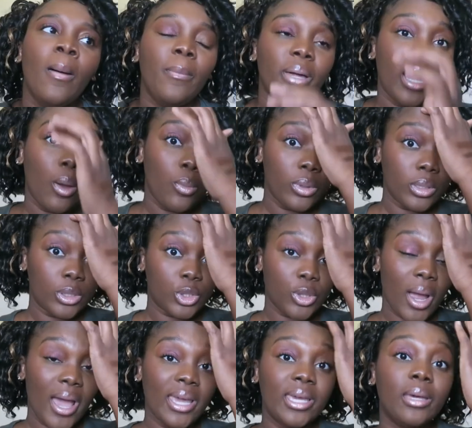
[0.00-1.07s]
But I want to
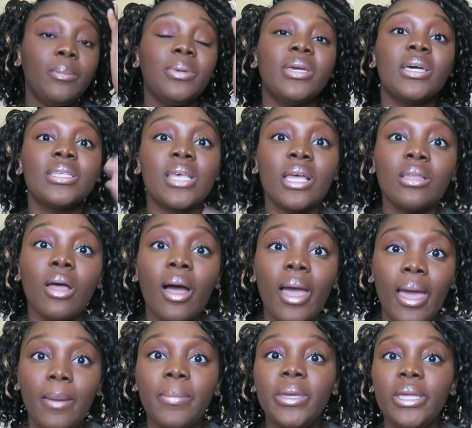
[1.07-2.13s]
try it because I thought
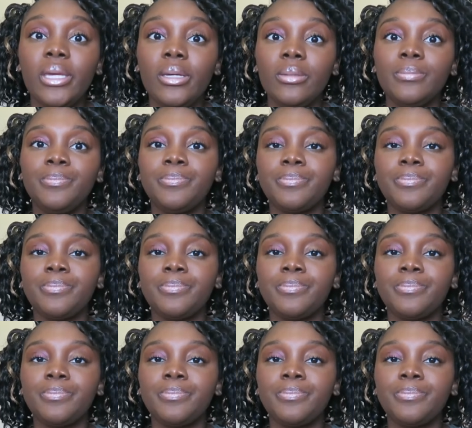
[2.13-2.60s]
ebony